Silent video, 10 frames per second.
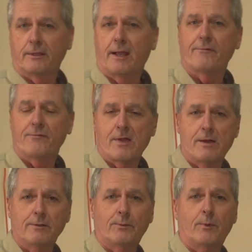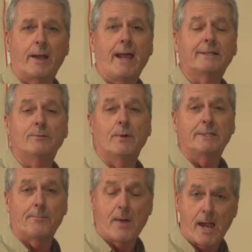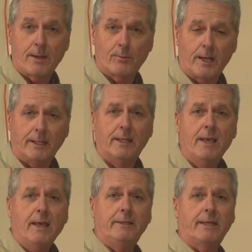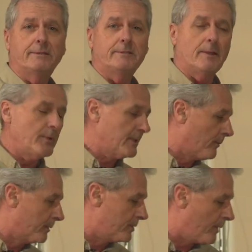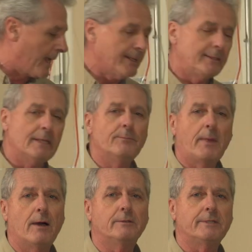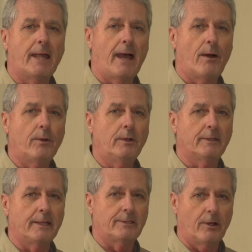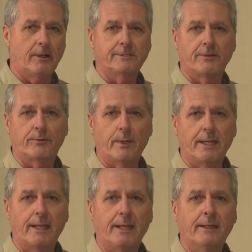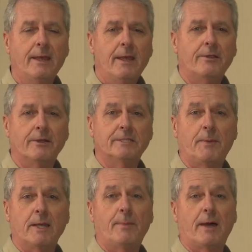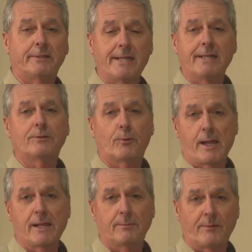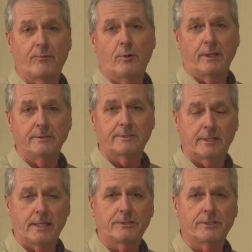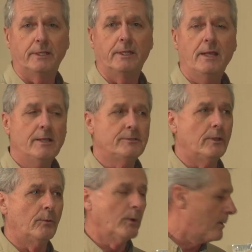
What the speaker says: that I found when I actually went to buy one. To get something that will do 18 pounds an hour, like the Aritsan 3E, you're going to spend about 10 grand before installation. So there really